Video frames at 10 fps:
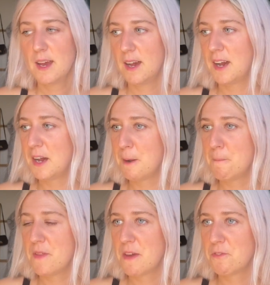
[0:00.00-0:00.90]
And
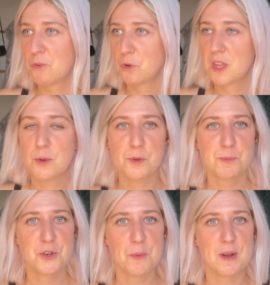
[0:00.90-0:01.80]
then fourth year was
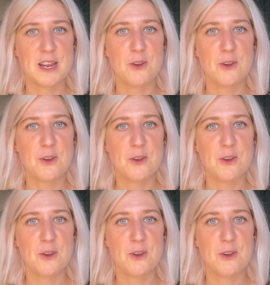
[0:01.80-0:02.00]
predominantly